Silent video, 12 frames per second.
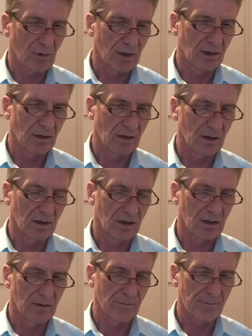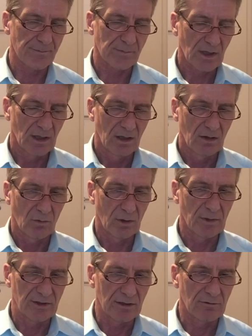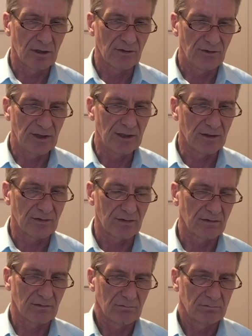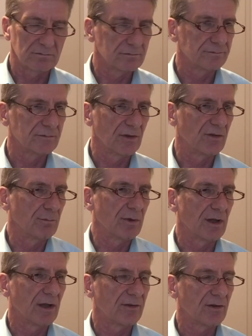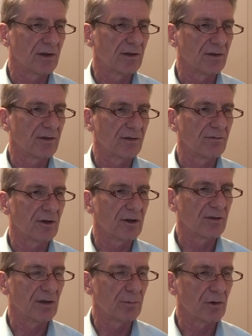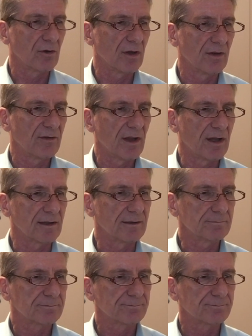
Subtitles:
when material is needed. Simply as very simple as that. Huh?